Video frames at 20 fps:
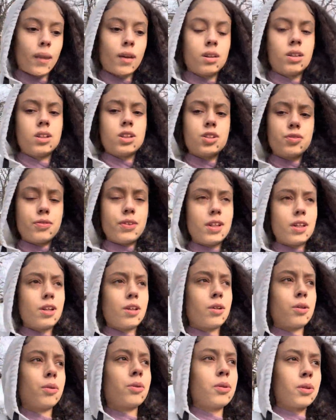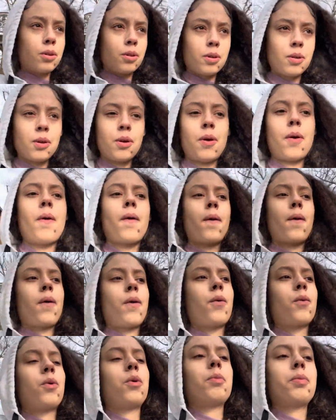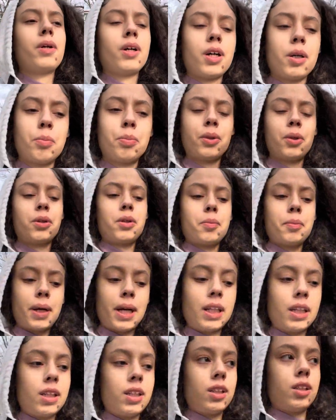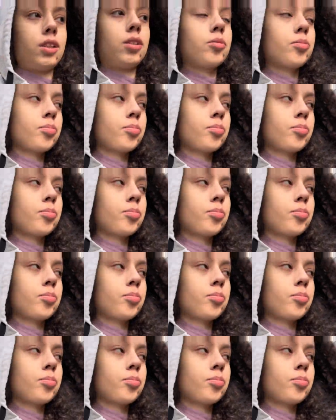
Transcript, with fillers: this video will be uploaded by then.